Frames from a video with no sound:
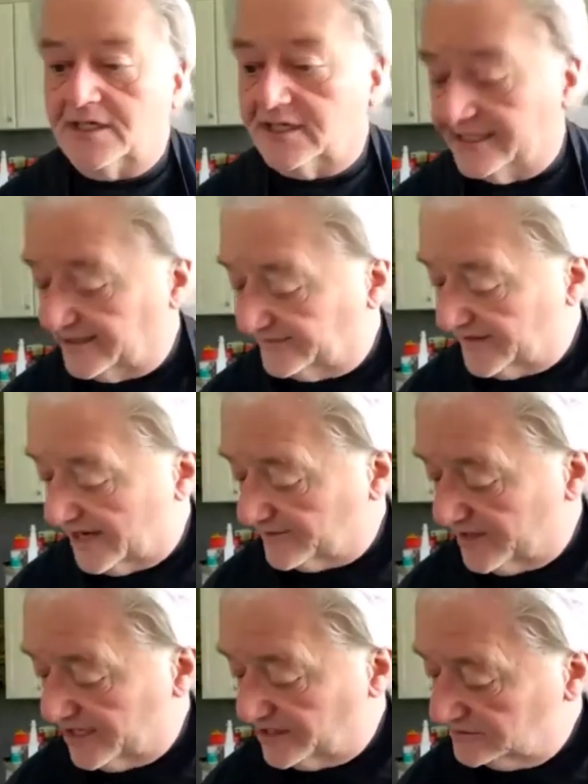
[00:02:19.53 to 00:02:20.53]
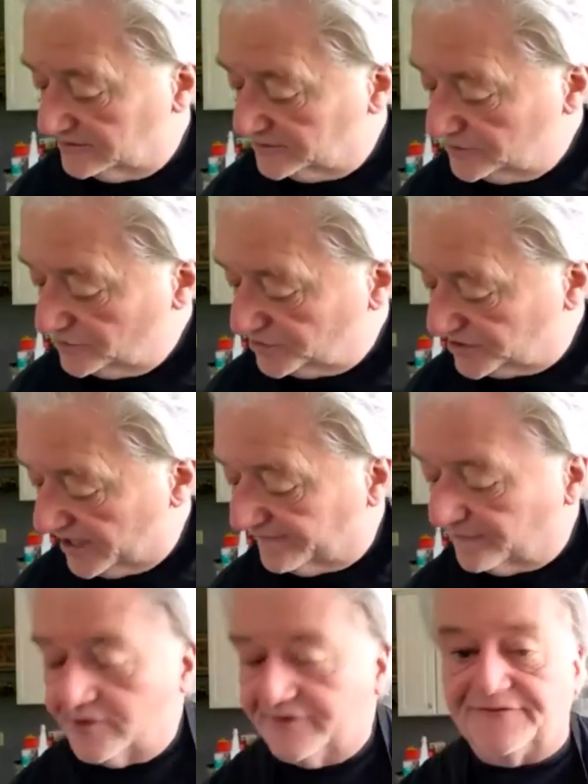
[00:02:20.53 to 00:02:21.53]
I'd like to thank my sous chef,
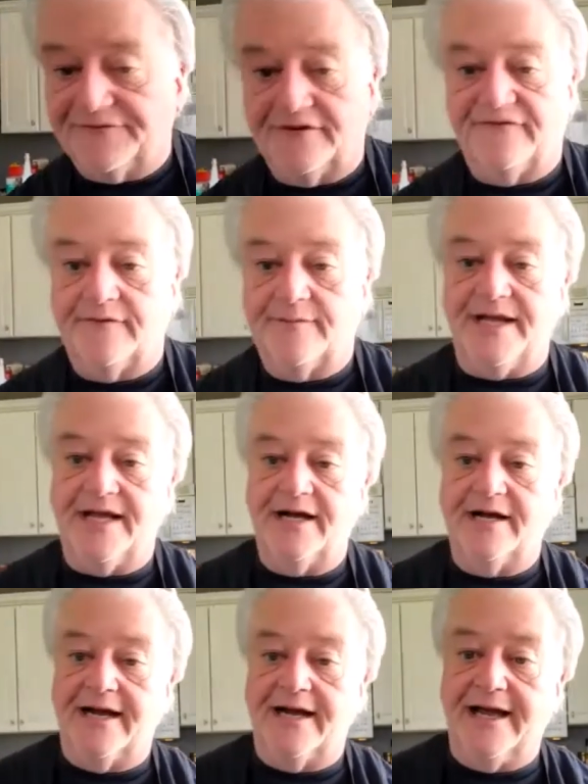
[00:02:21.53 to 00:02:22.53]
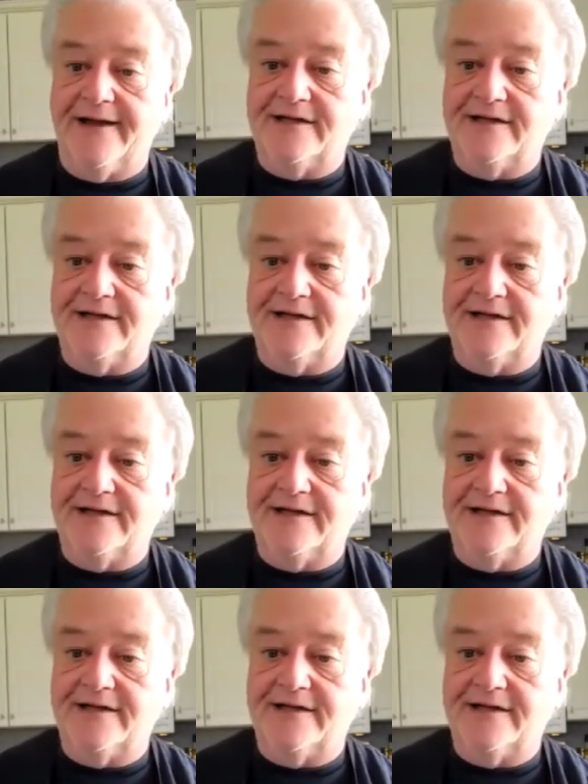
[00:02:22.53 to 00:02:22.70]
Woodford, for being here today.